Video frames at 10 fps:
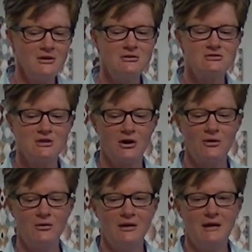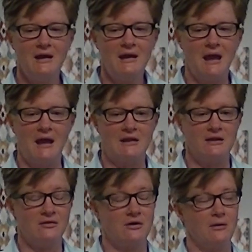So, and the,
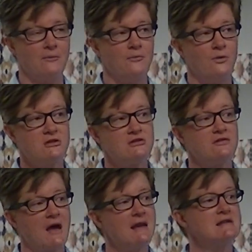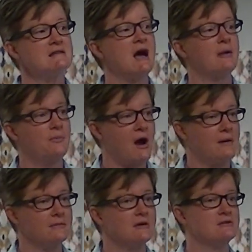the which that is not a
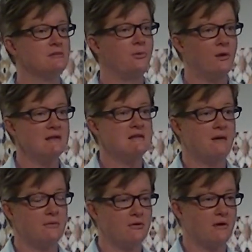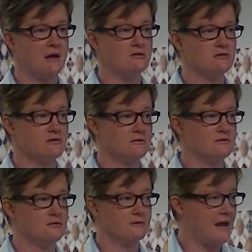problem because the boys have been raised to,
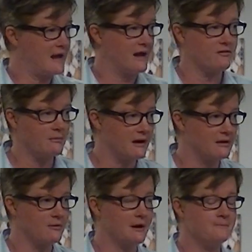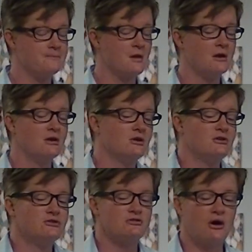to like everybody, right?
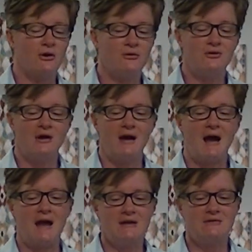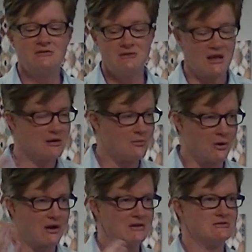So I say good
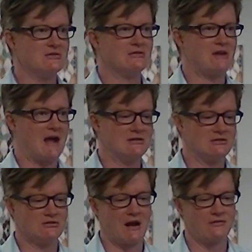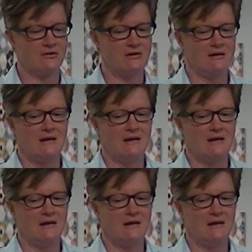morning to the taxi driver